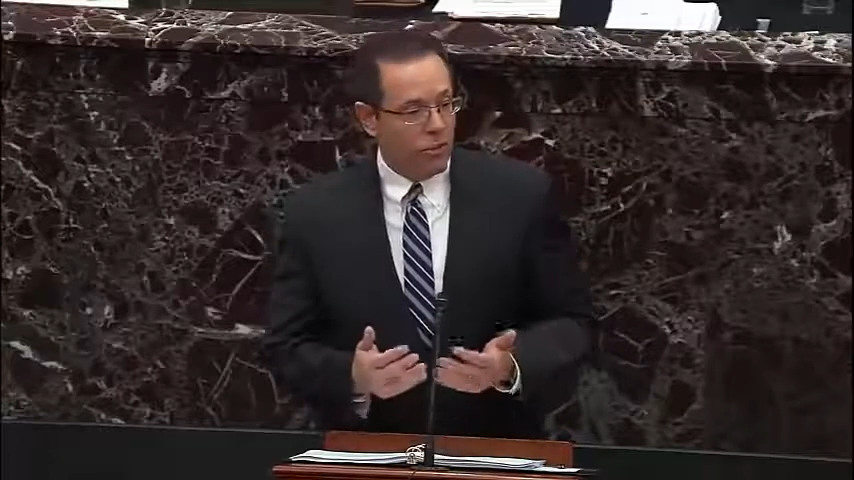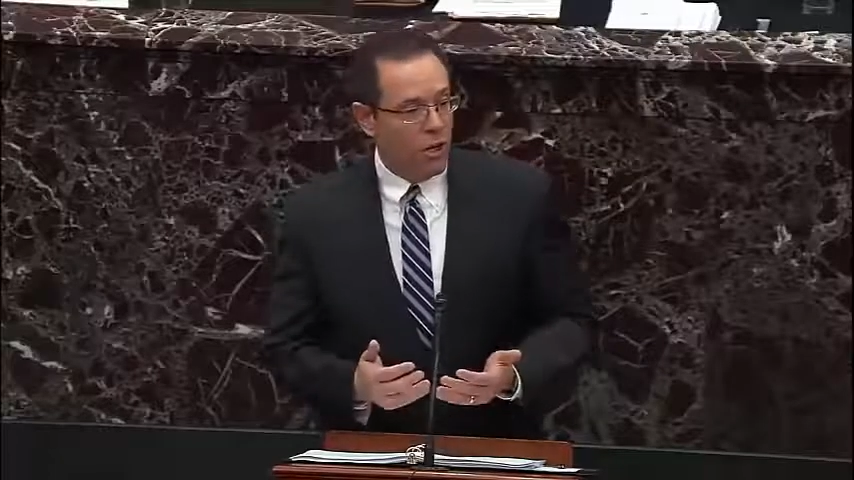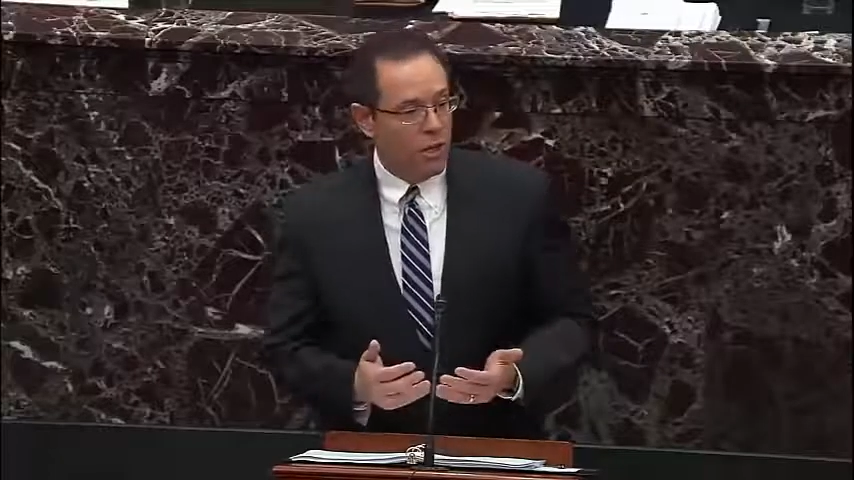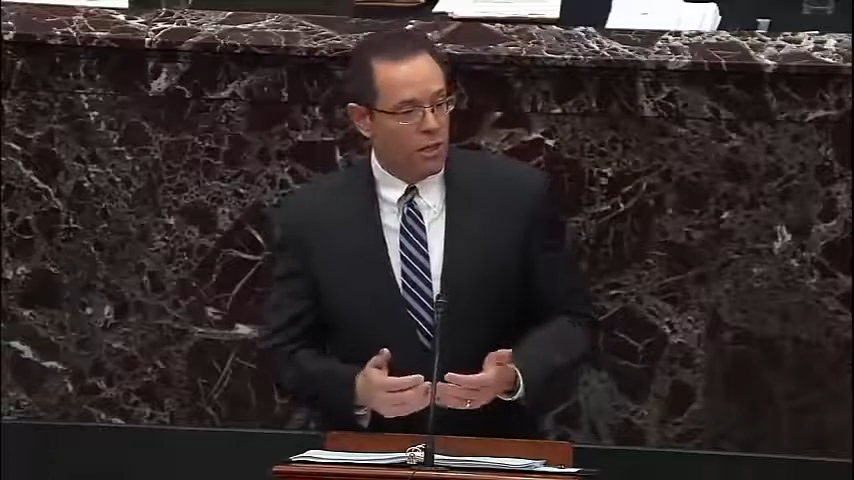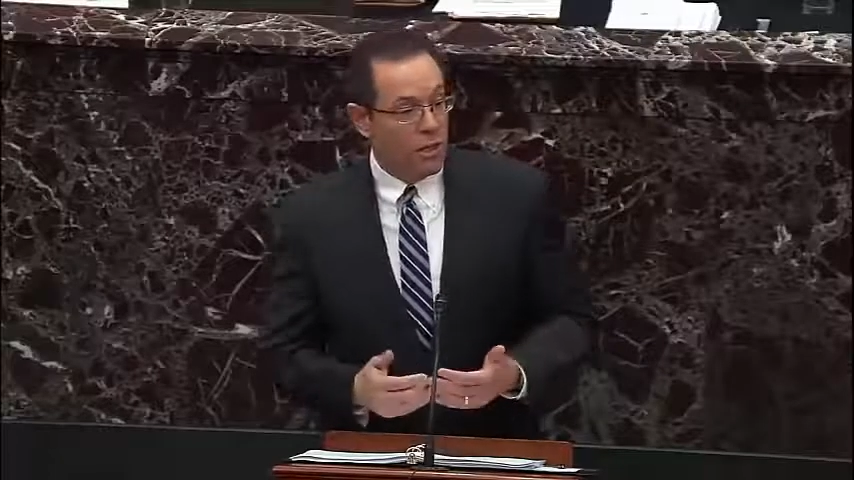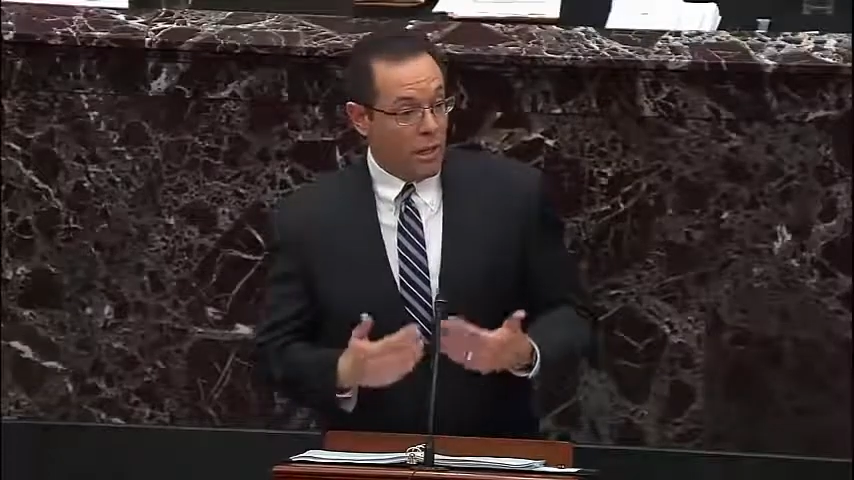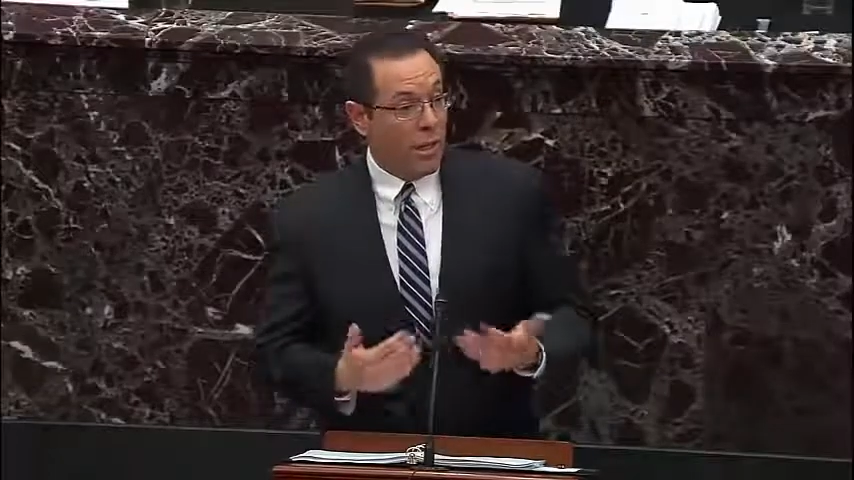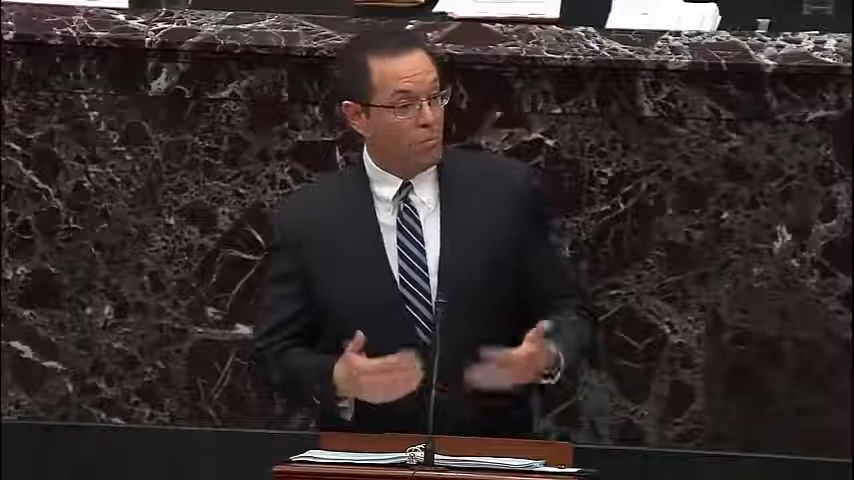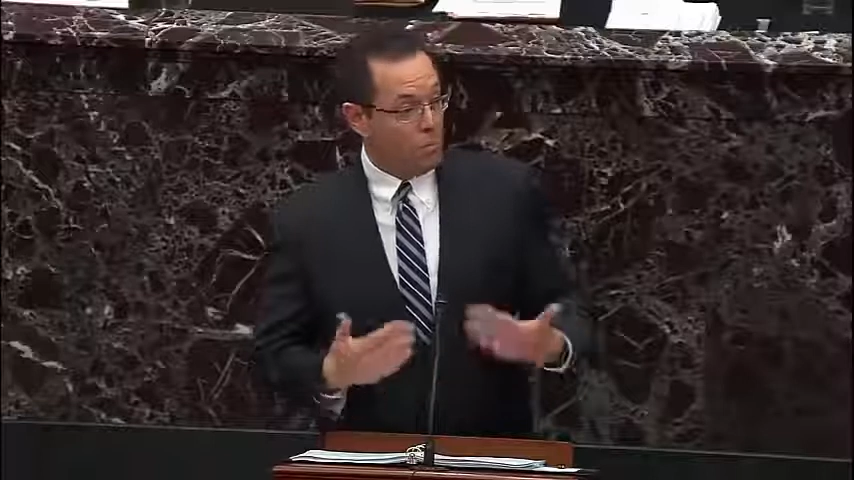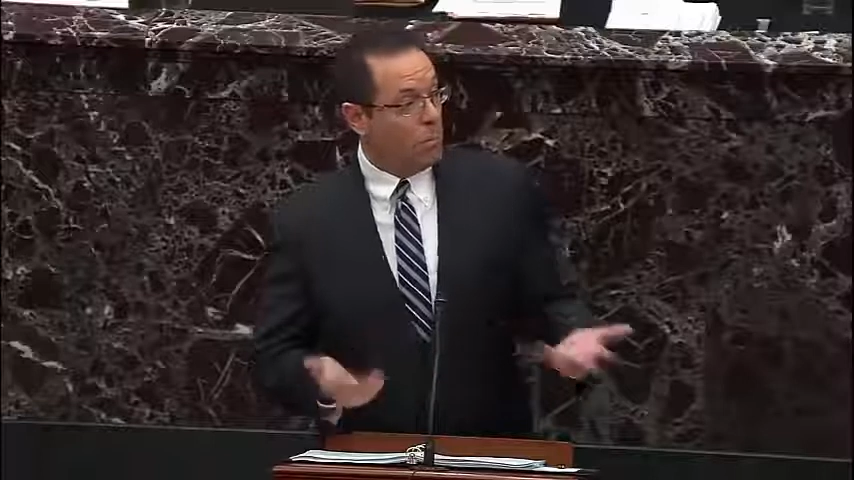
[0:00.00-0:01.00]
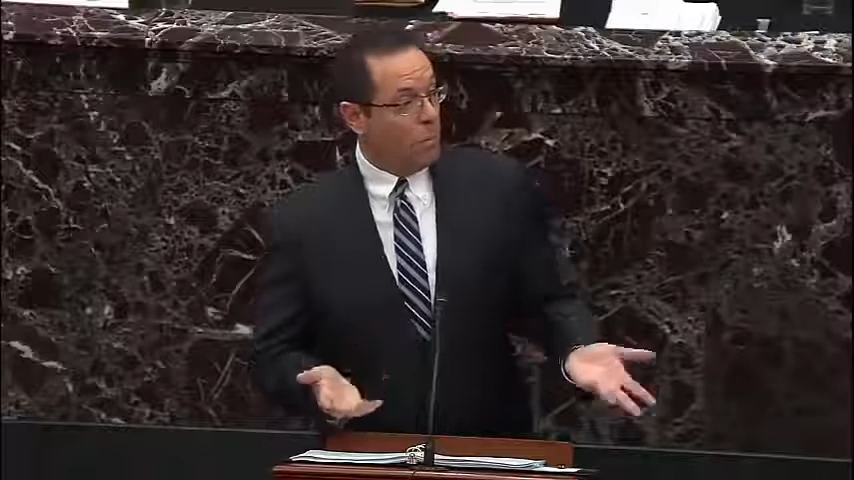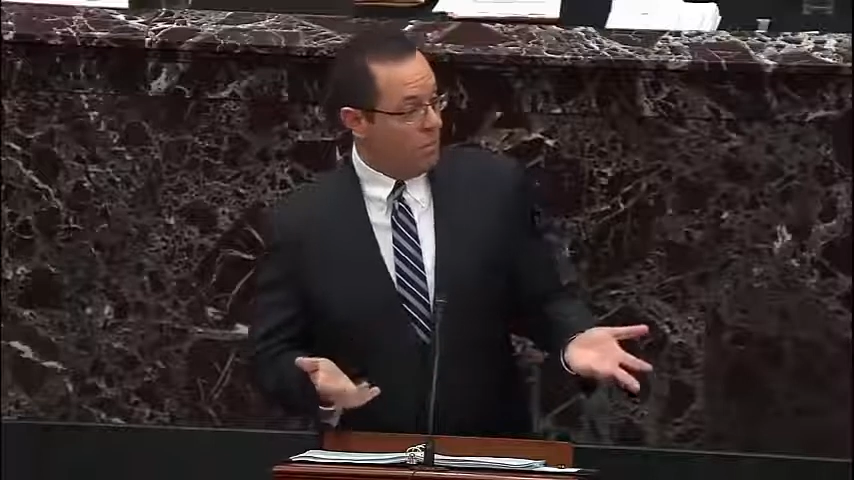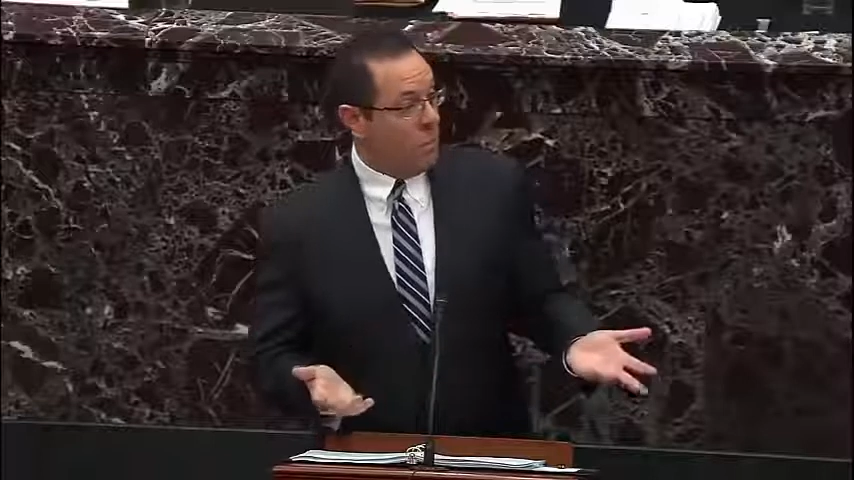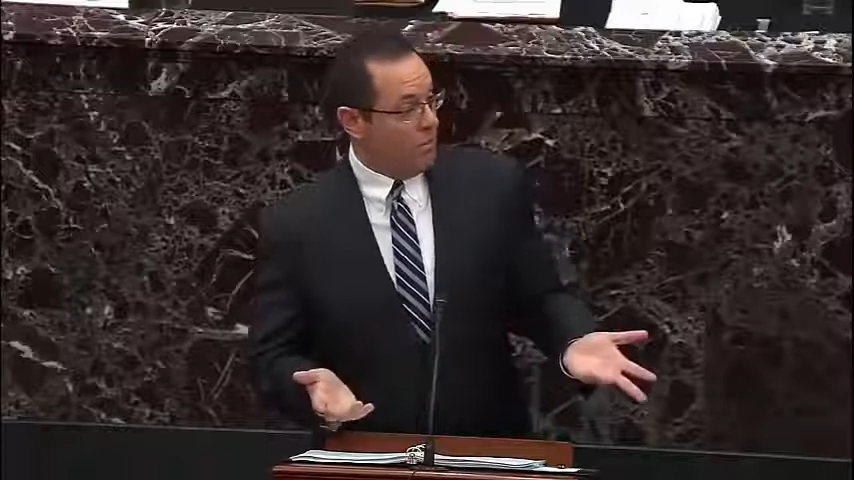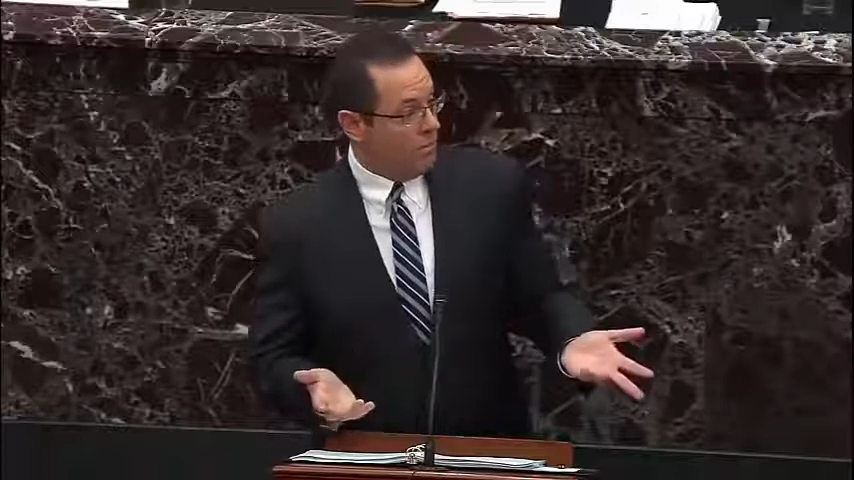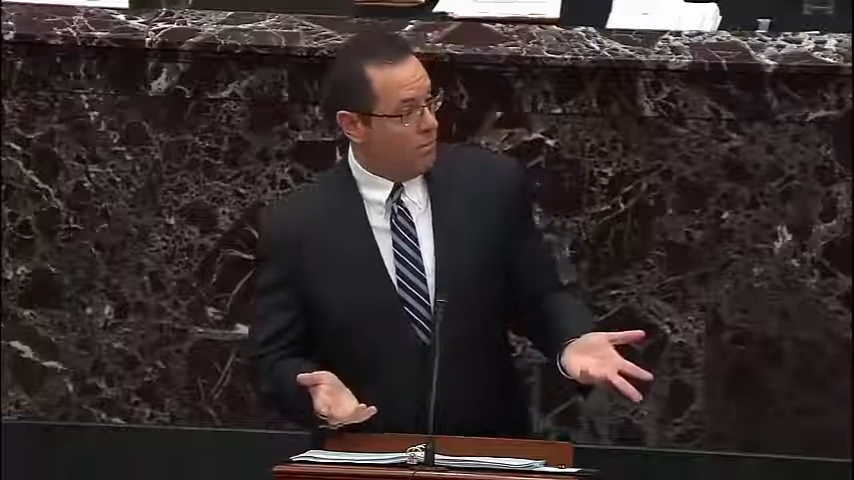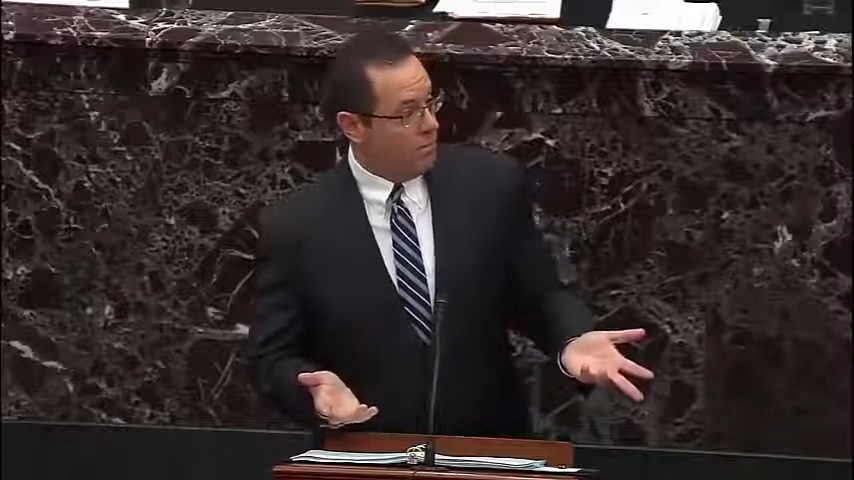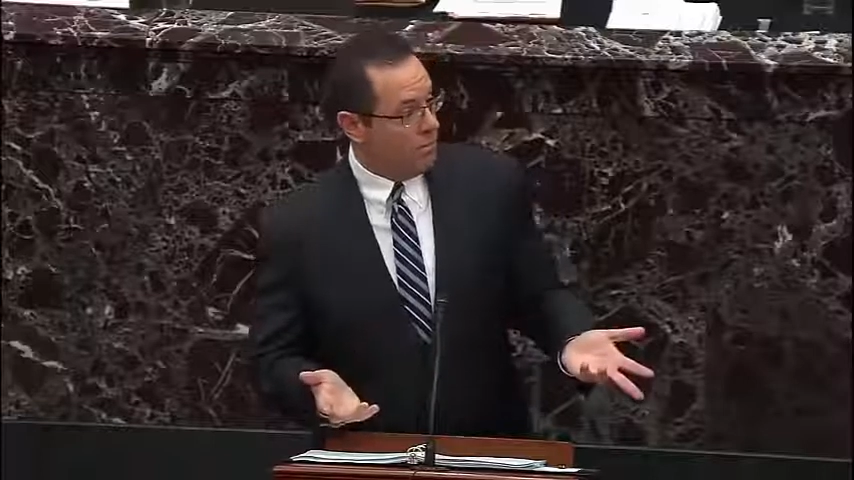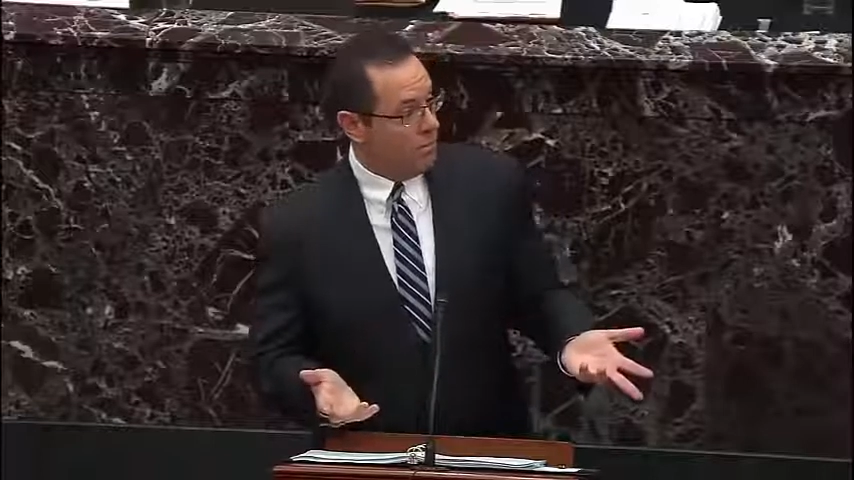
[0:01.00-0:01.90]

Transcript: Sondland come to believe